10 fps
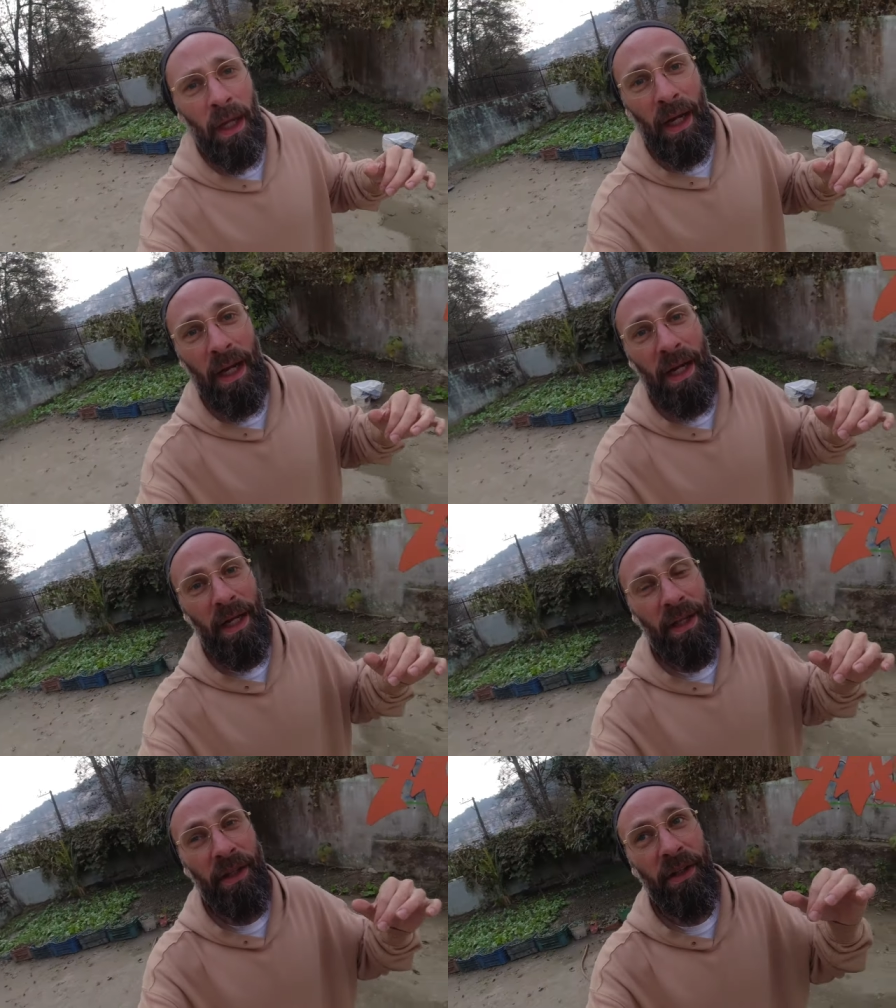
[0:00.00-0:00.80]

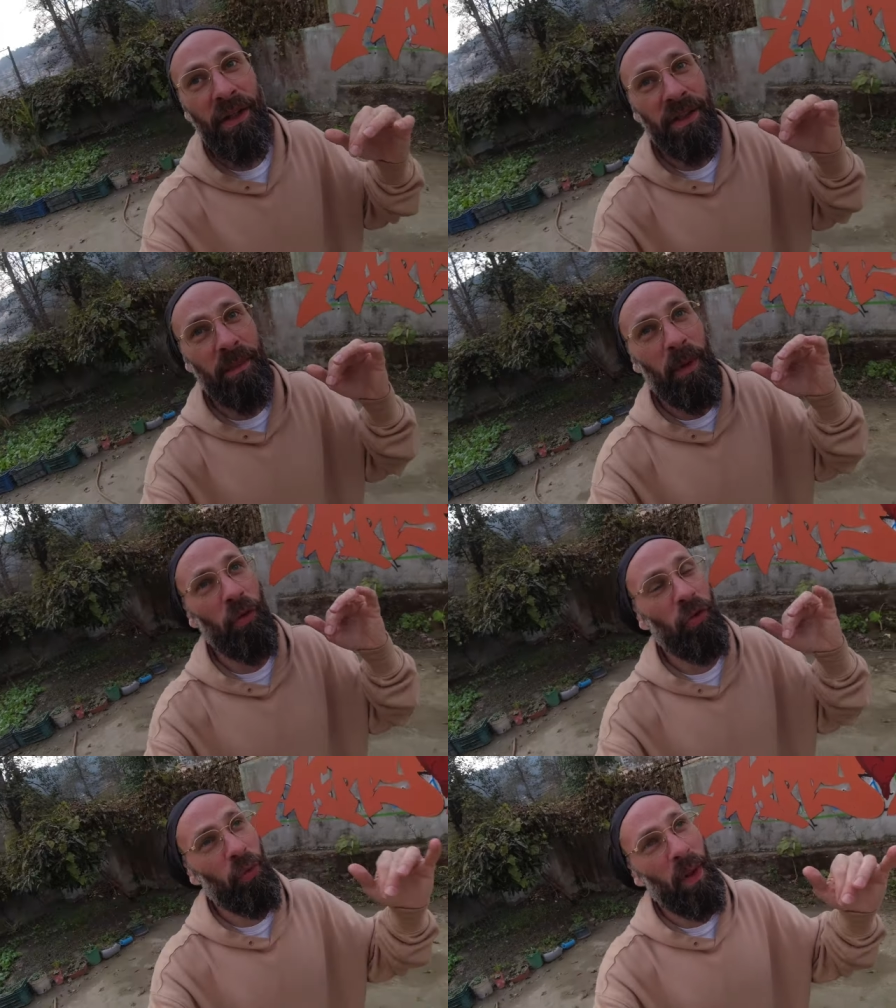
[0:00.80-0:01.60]
Uh, there's about
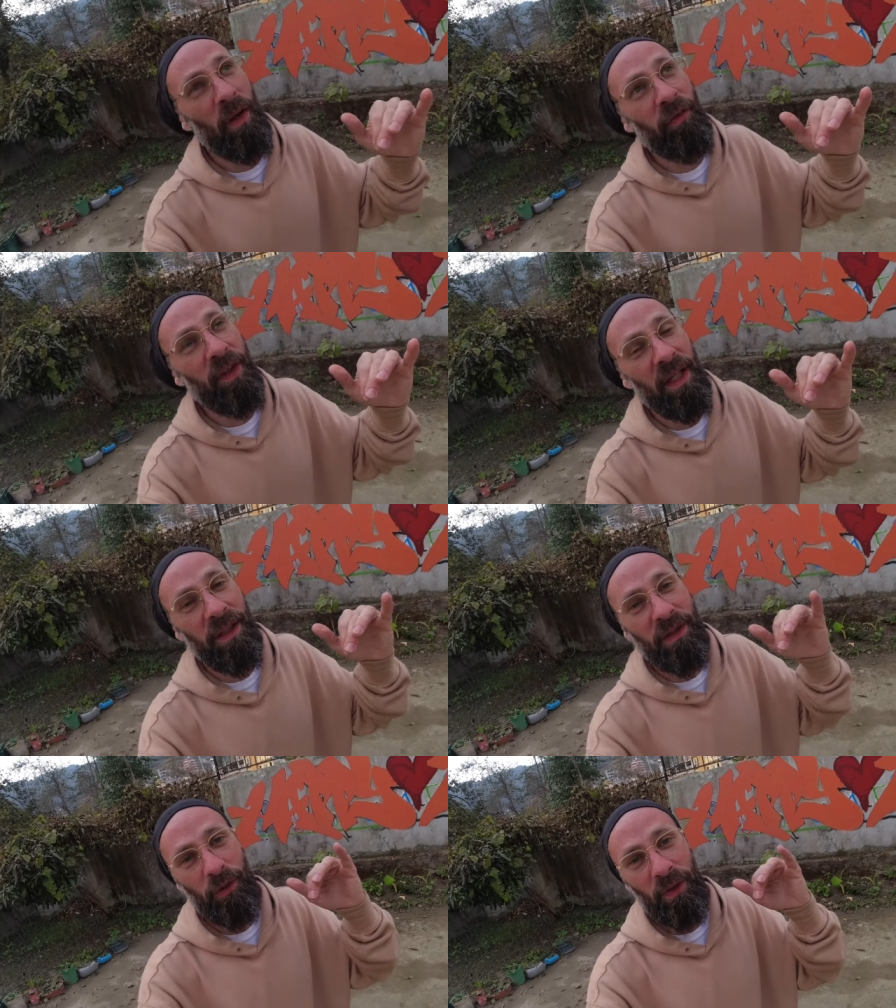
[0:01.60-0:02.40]
12
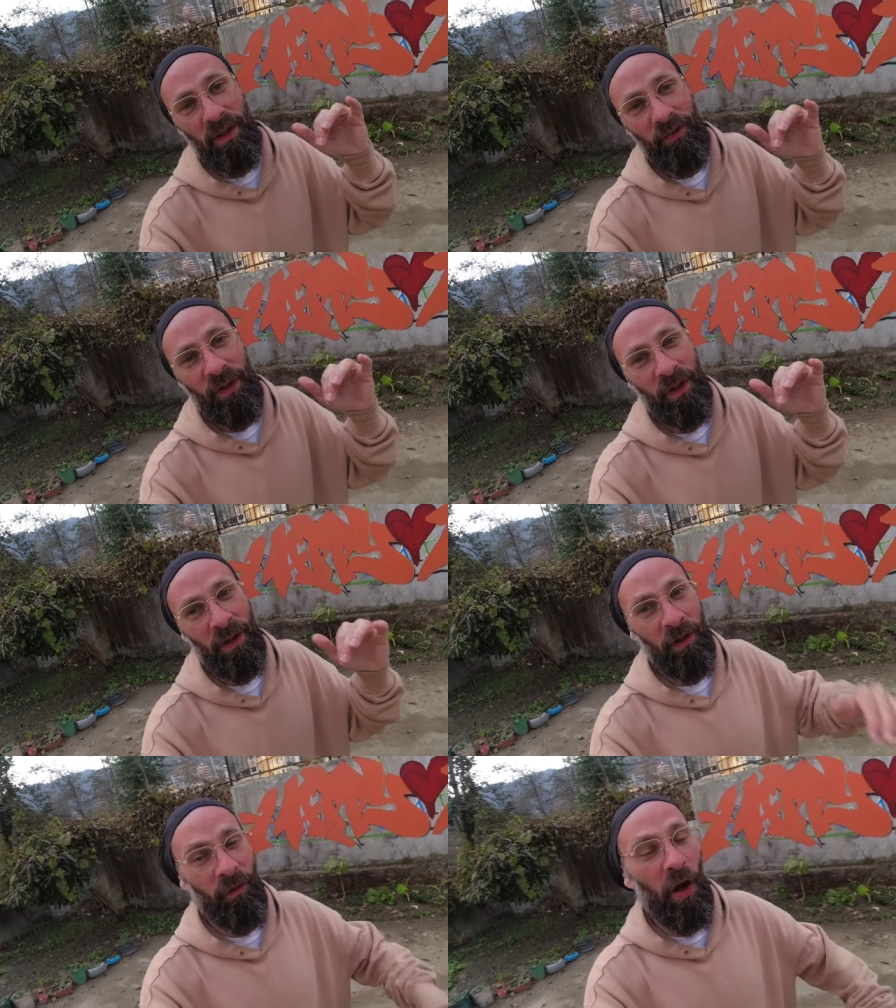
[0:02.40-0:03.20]
kids who live
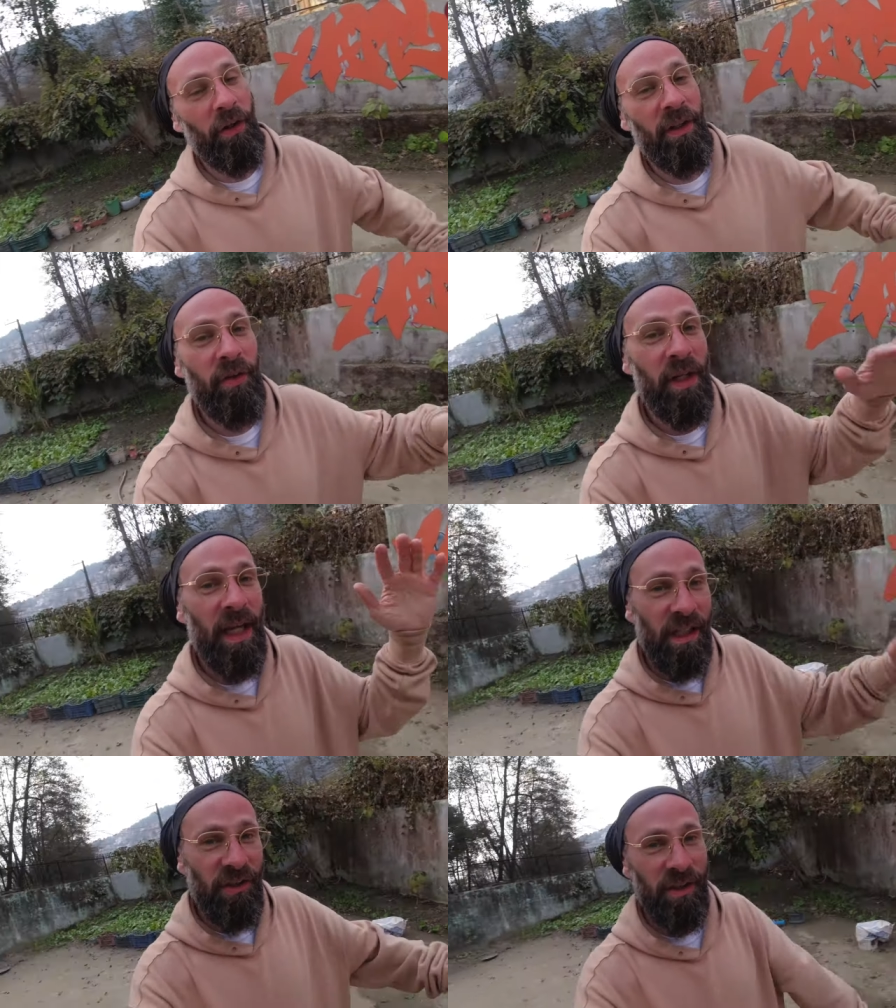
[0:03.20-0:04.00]
here, all different
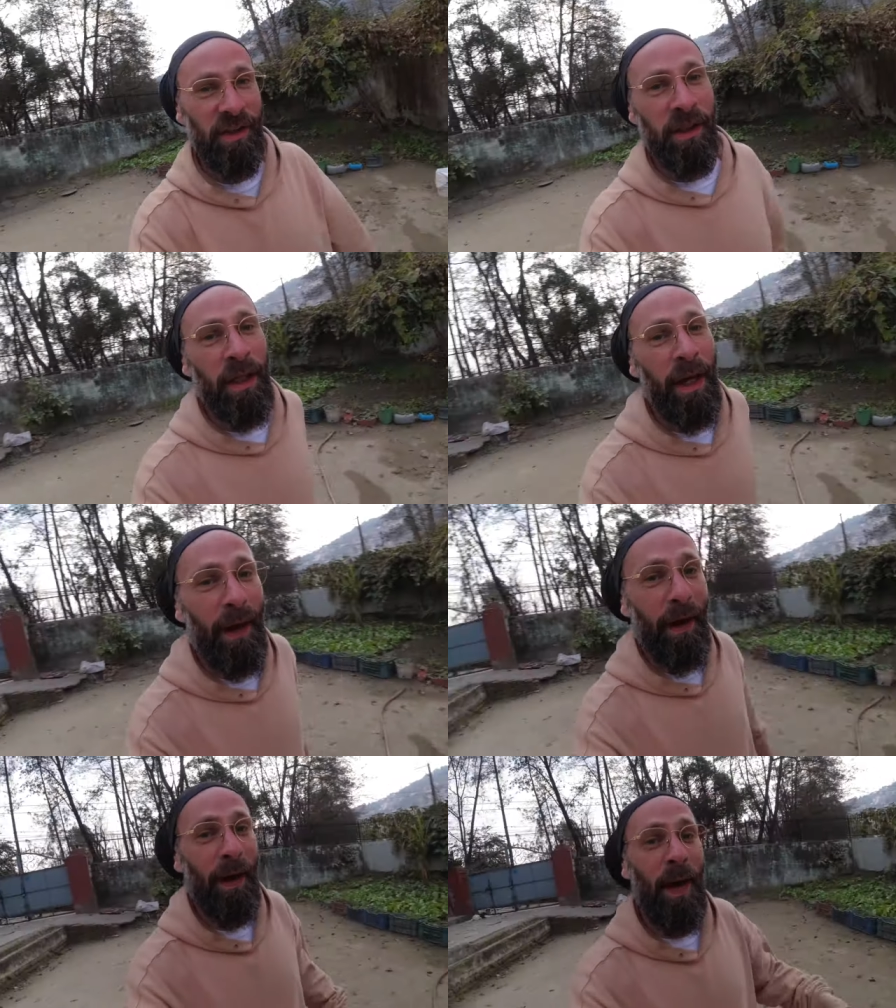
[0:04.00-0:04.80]
ages. Uh,
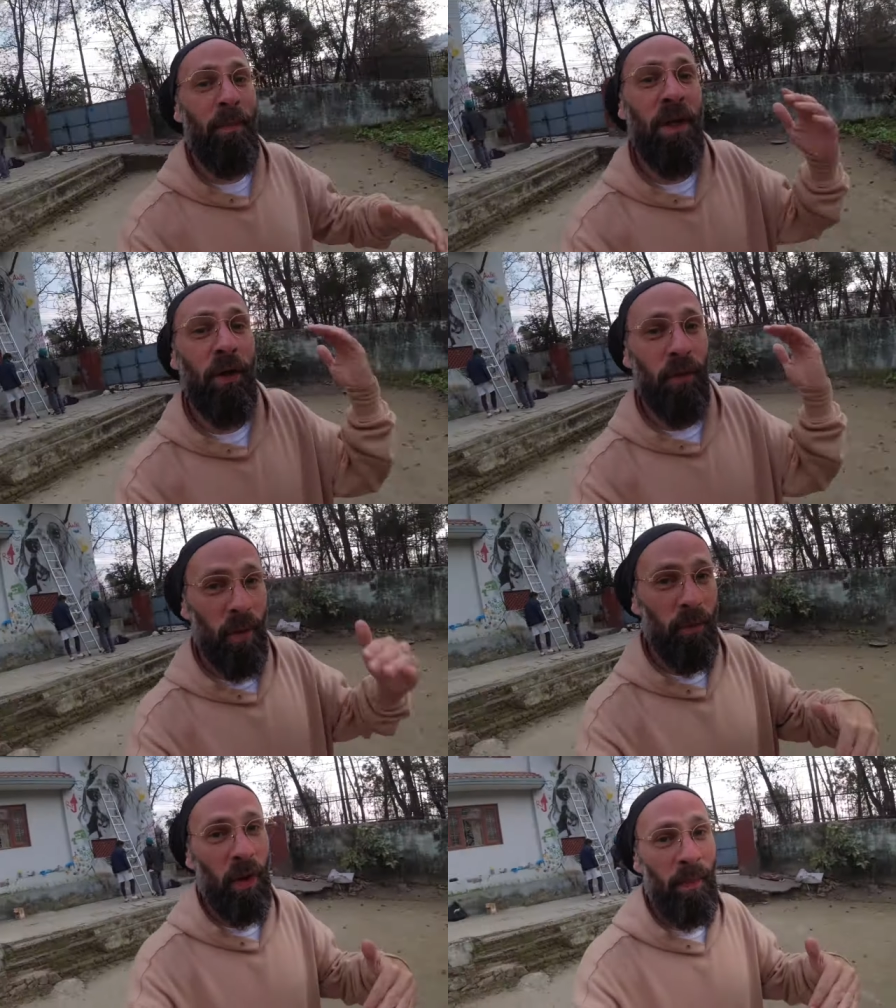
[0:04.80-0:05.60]
I'm here with
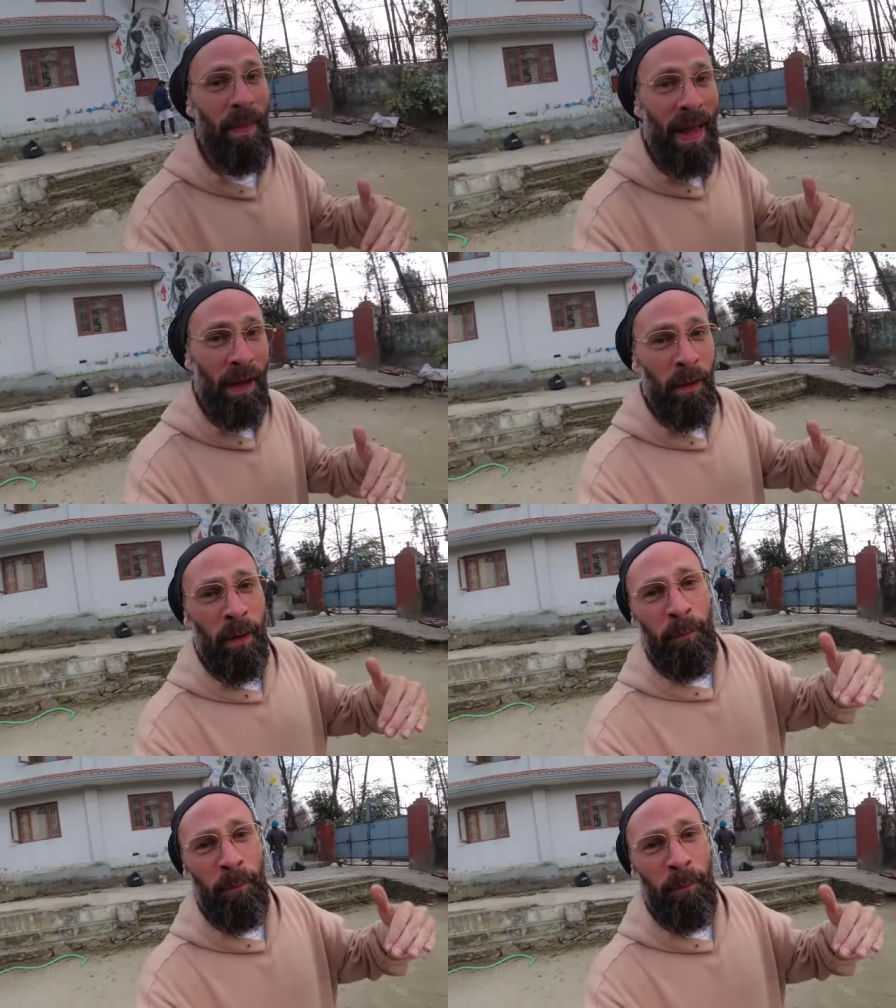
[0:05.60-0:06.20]
my boy Matt